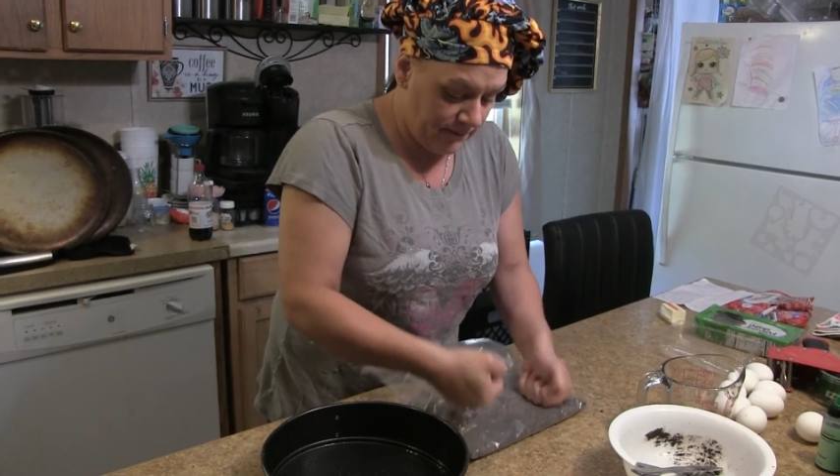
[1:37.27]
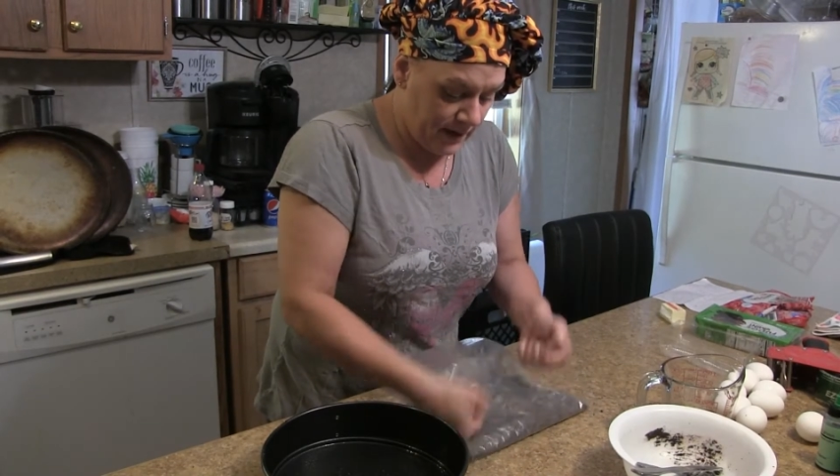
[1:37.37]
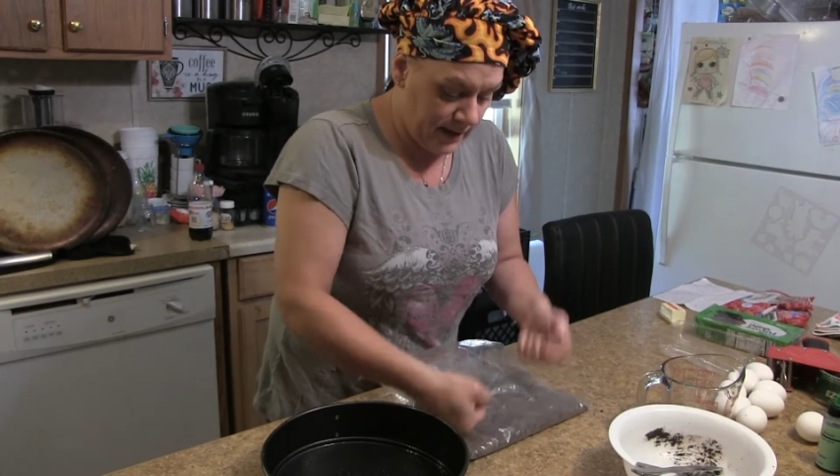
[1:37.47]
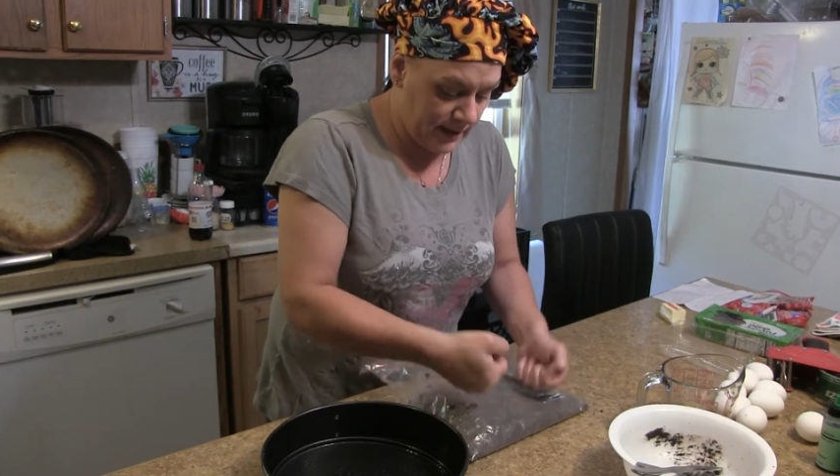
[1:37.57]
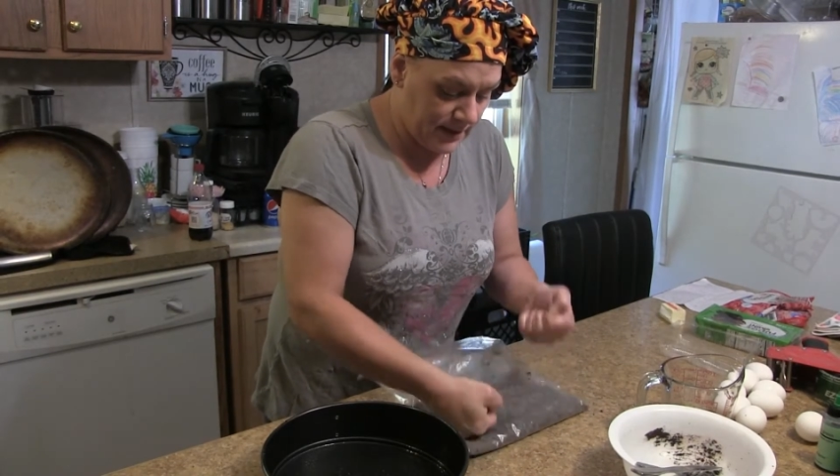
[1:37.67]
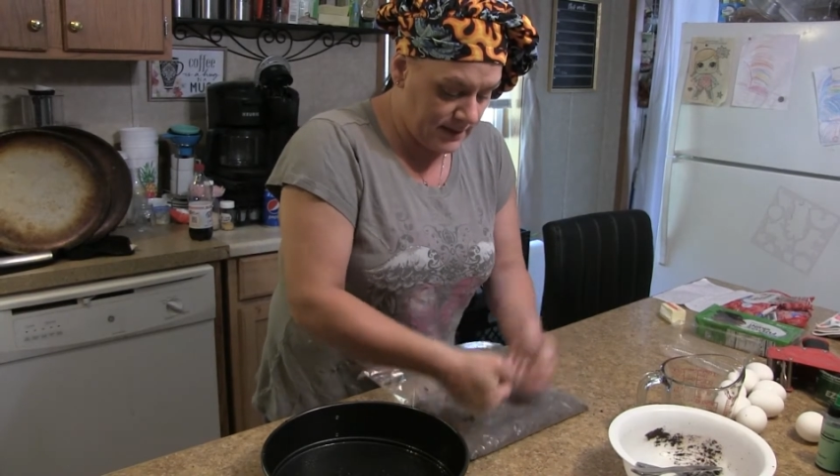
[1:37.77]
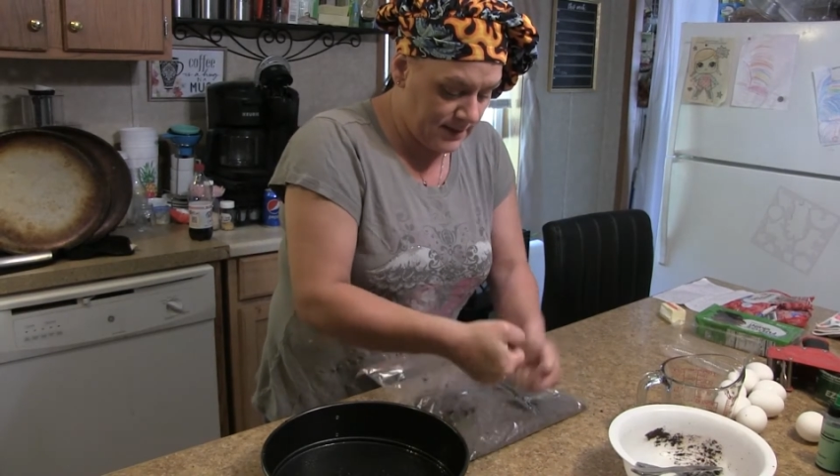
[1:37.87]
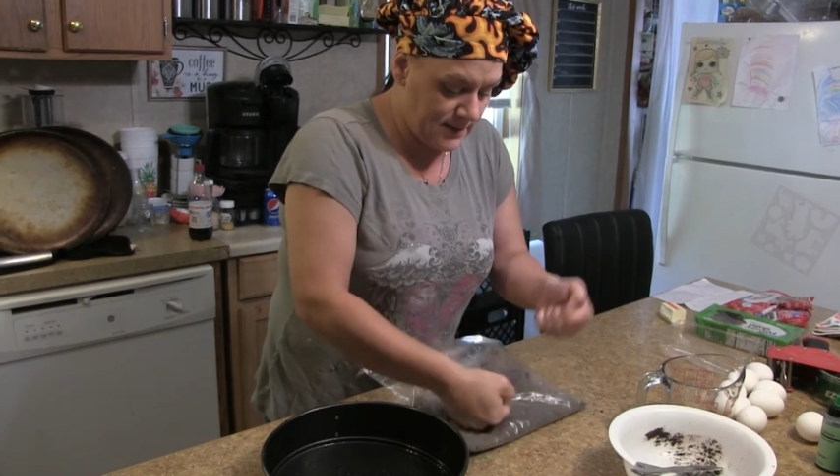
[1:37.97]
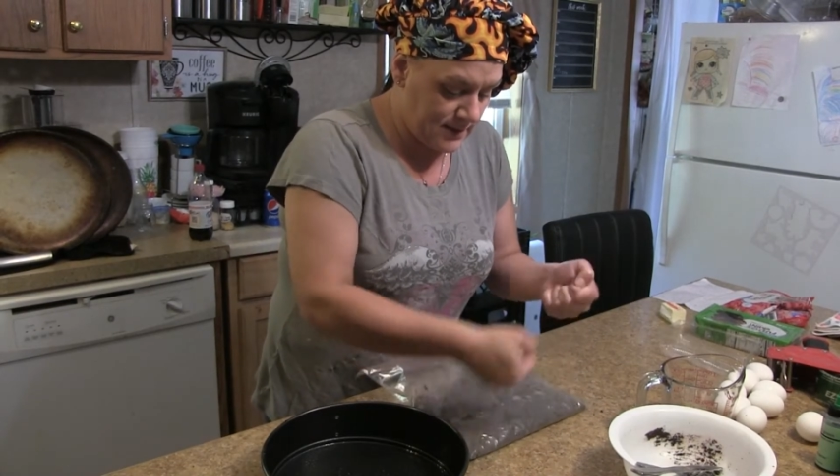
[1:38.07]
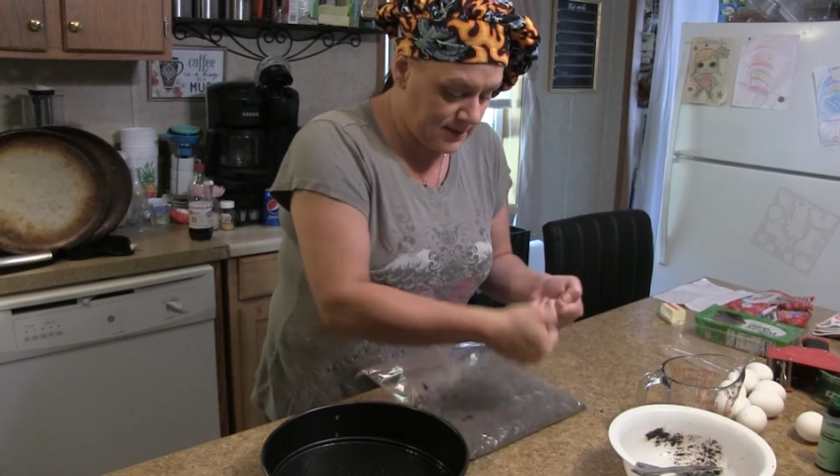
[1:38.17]
fine
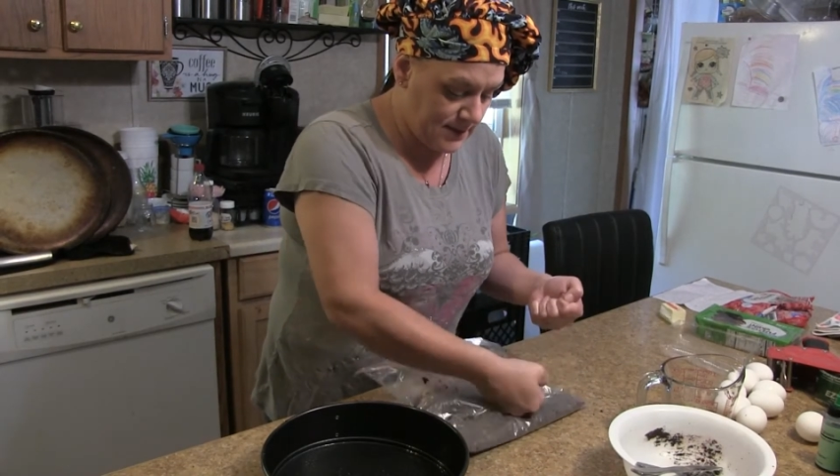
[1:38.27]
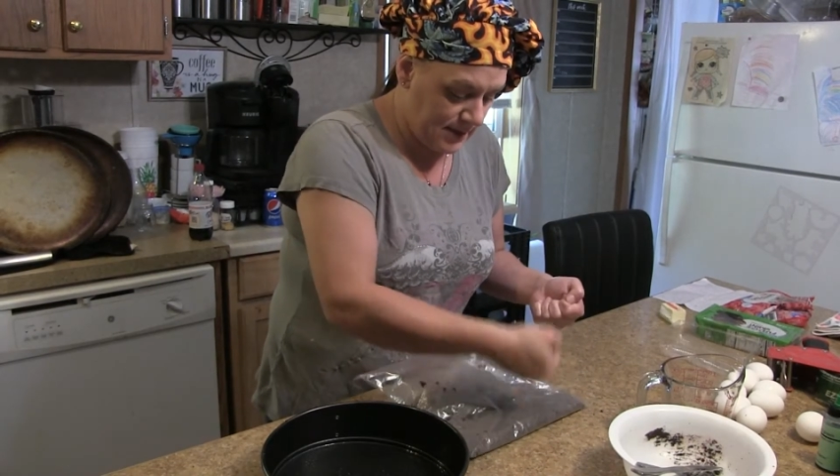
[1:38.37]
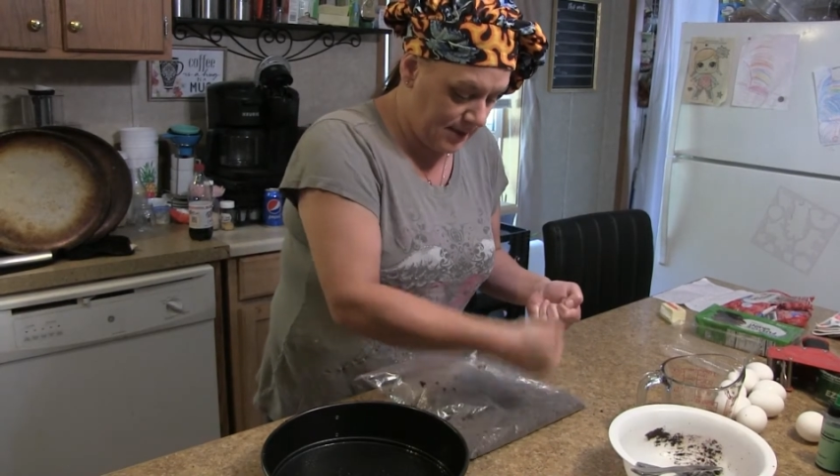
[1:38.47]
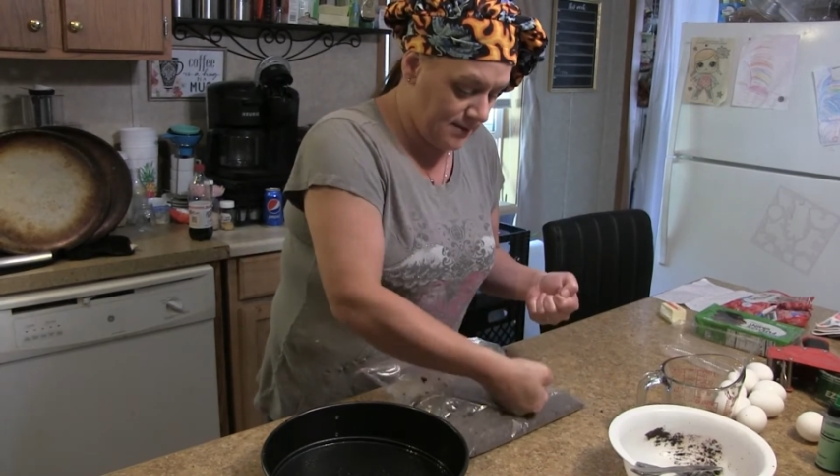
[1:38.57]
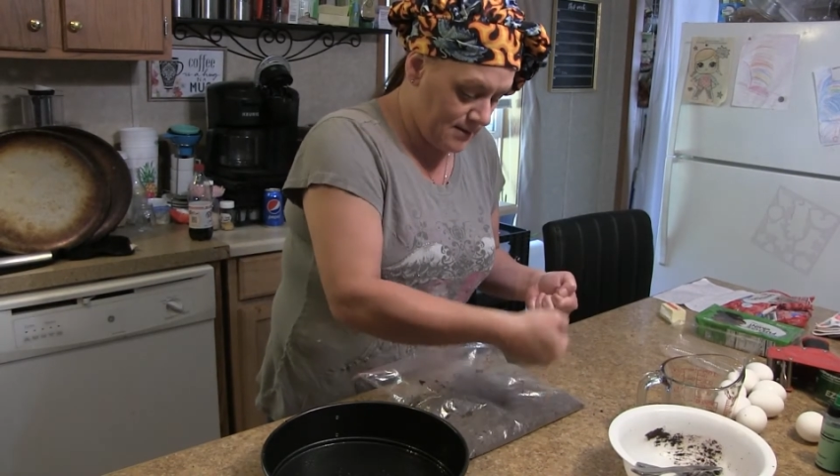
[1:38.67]
consistency.